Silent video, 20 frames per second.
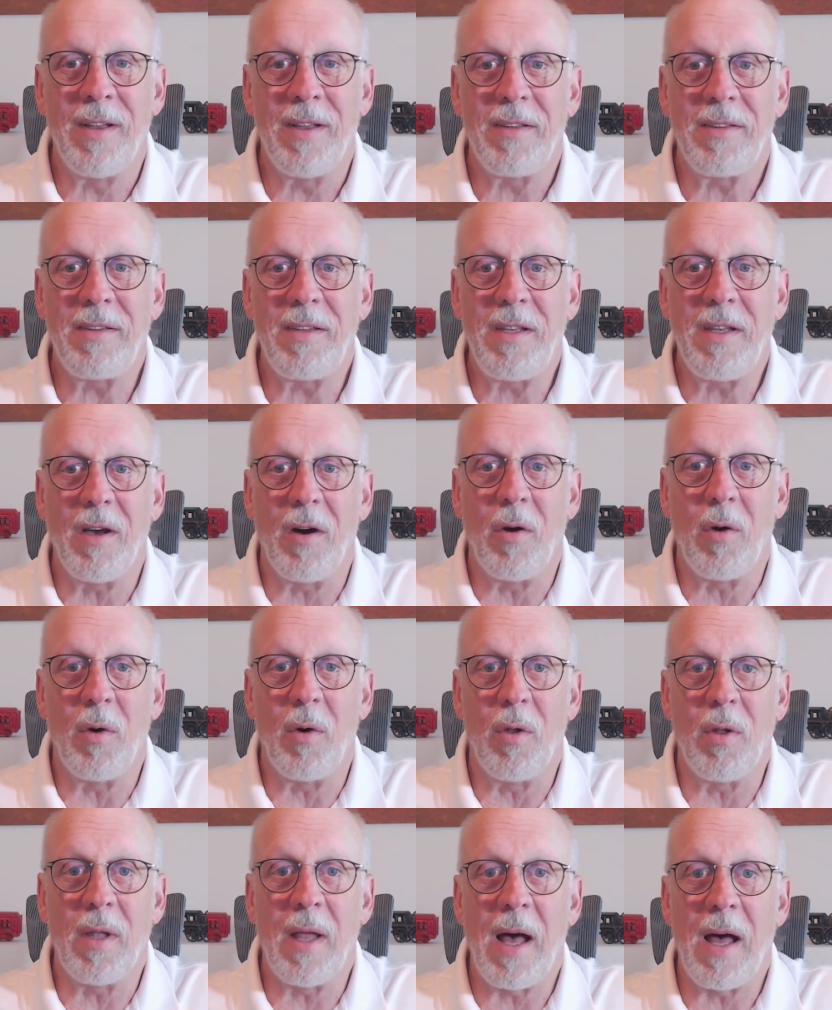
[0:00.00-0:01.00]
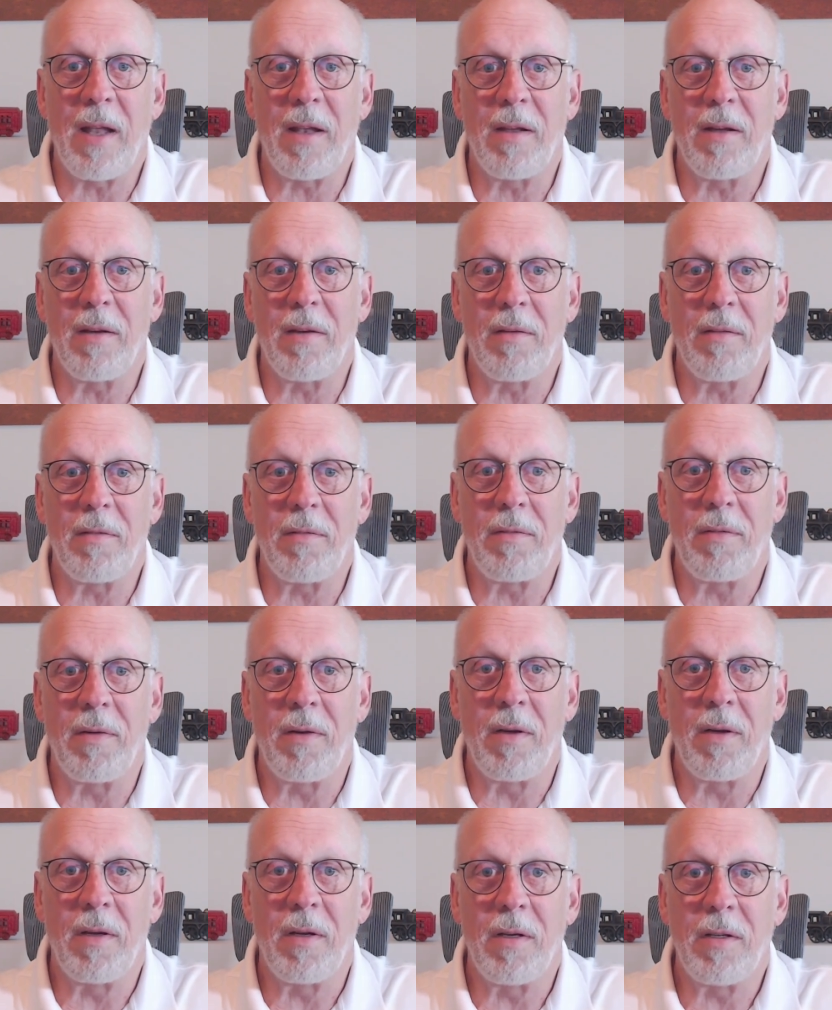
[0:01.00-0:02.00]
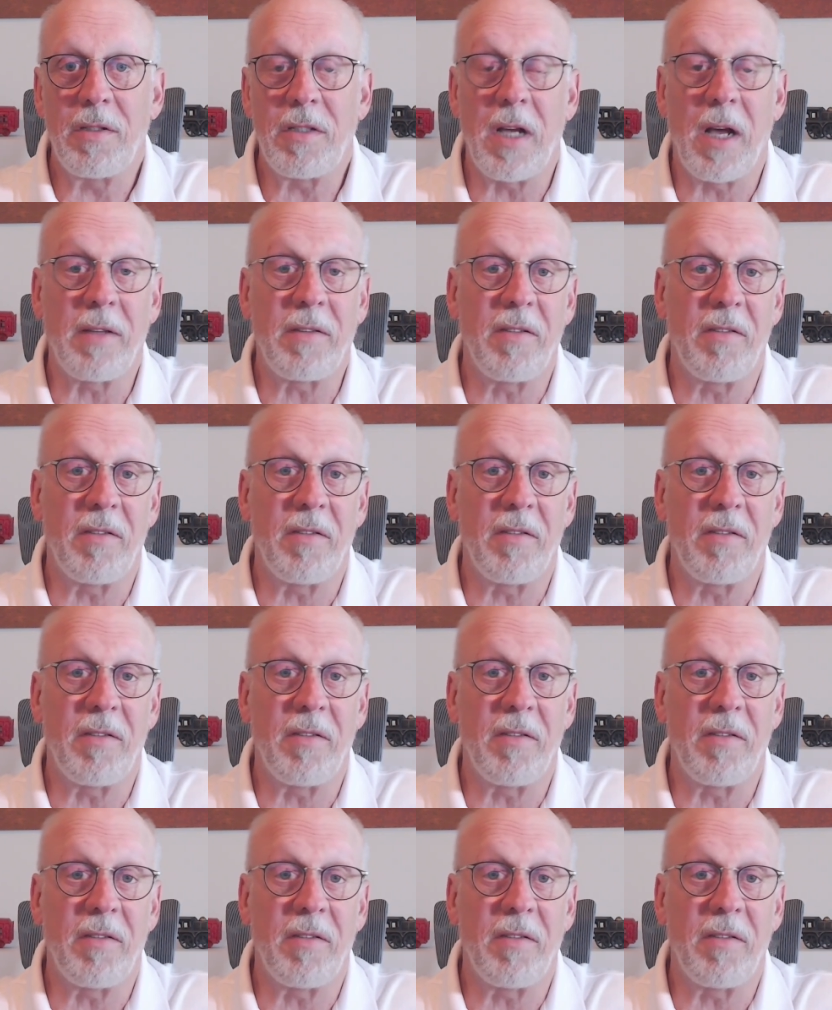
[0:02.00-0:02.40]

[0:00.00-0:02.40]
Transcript: see a whole lot of shots